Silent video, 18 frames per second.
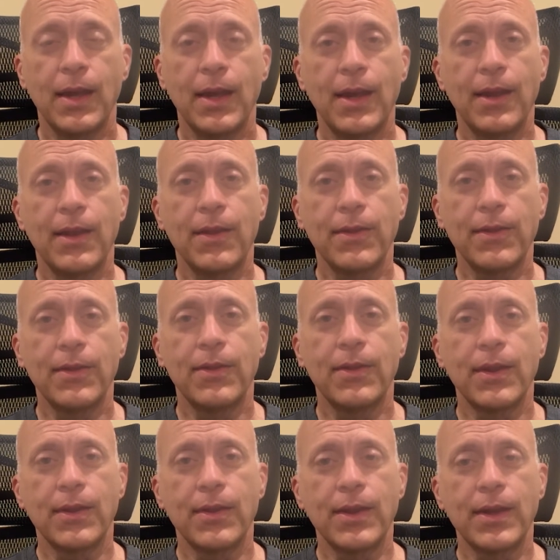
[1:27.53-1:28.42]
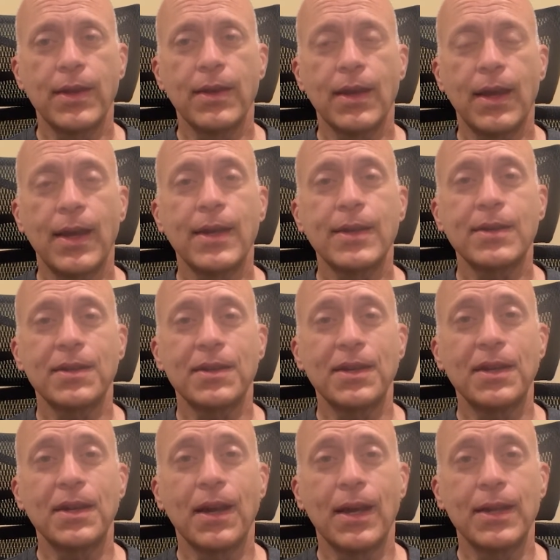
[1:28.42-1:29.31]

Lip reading: And then lastly,